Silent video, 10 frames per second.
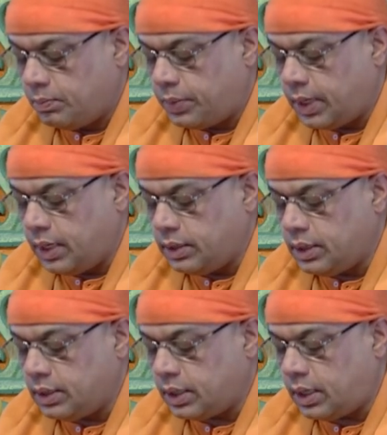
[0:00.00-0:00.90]

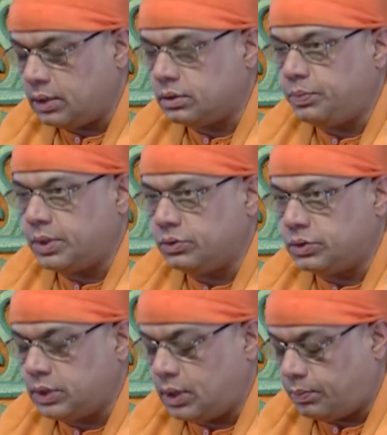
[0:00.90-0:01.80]
prayer and
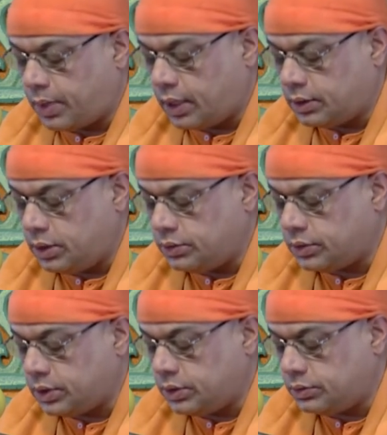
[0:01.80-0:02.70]
spiritual
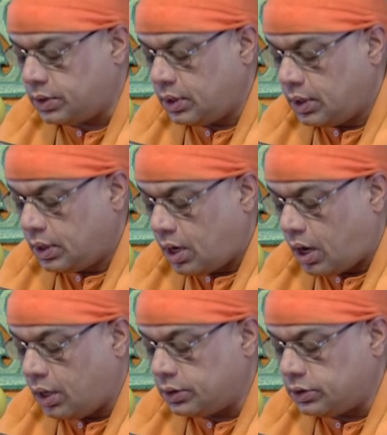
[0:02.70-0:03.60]
practices
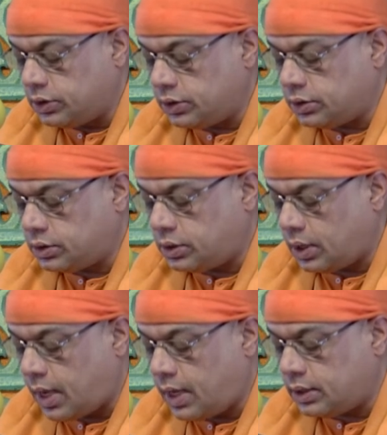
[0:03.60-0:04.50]
are just
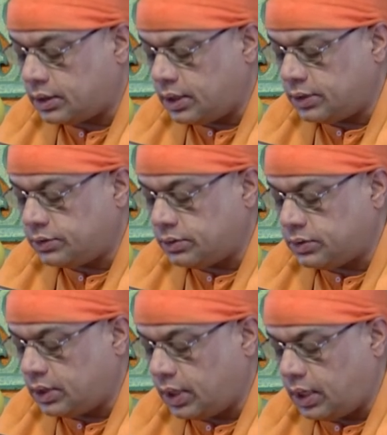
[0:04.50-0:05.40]
as
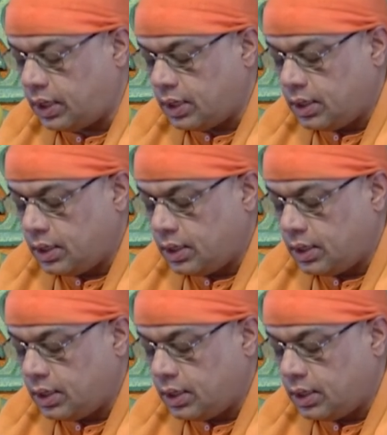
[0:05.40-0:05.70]
necessary,